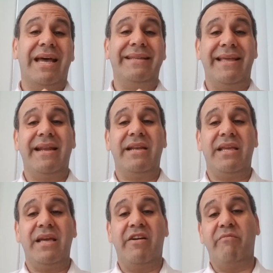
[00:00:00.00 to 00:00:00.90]

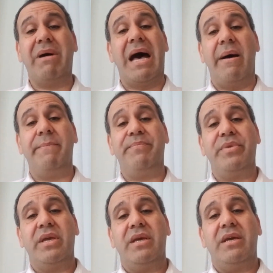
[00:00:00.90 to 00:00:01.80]
identity of Bob
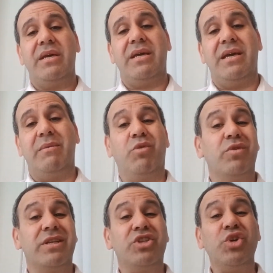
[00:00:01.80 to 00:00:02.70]
and more
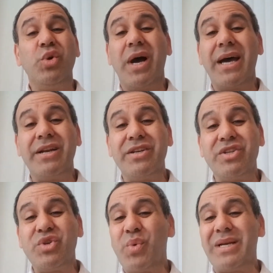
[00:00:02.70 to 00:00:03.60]
than
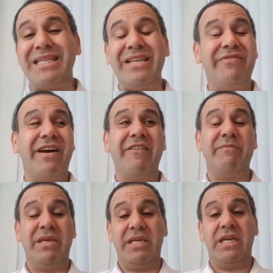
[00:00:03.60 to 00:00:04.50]
225
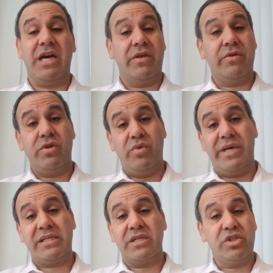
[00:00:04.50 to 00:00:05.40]
million other
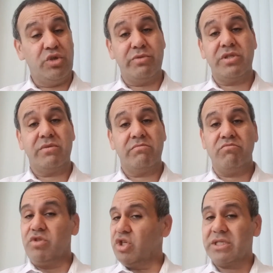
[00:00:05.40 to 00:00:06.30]
US consumers
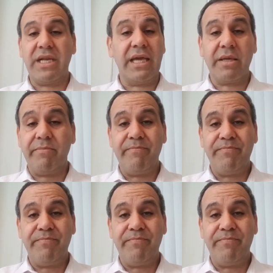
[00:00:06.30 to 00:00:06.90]
just like him.